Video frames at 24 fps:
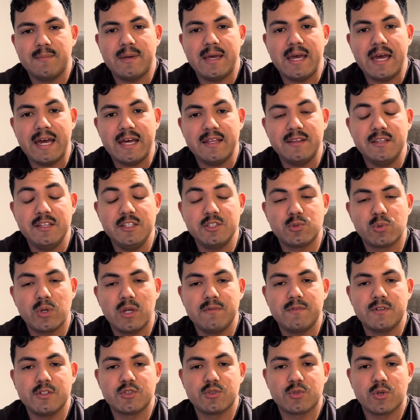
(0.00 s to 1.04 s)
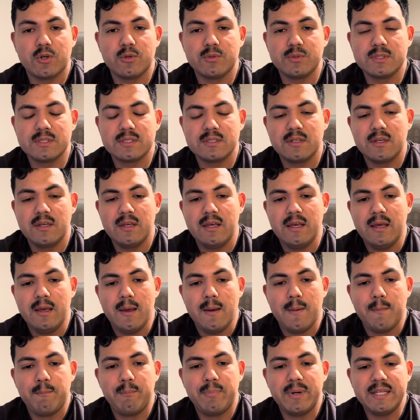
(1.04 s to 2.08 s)
had these Raven drones,
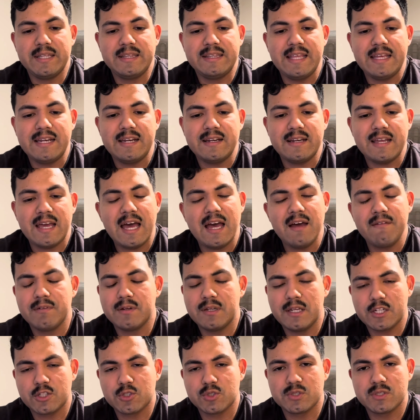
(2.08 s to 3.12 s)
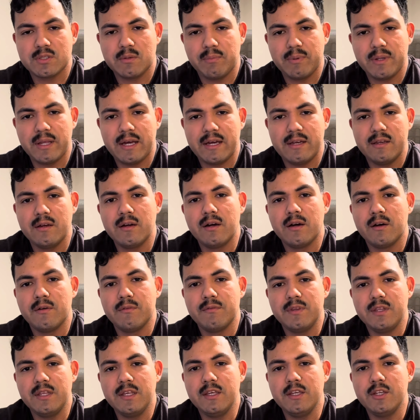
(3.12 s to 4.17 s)
but they didn't have an extra supply of
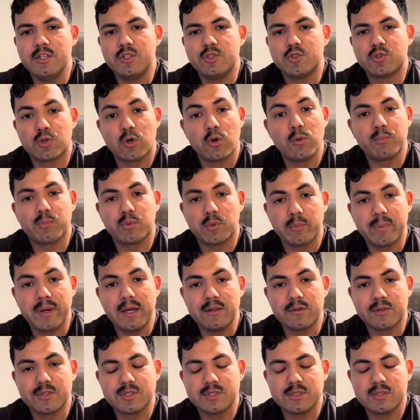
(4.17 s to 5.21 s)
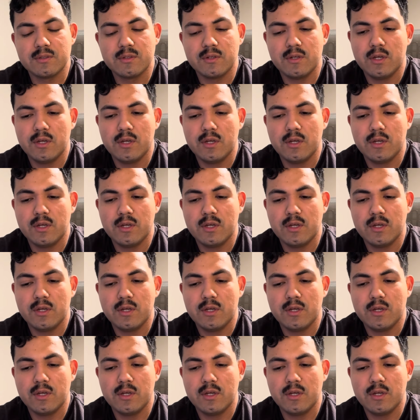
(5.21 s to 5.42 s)
the drone propellers.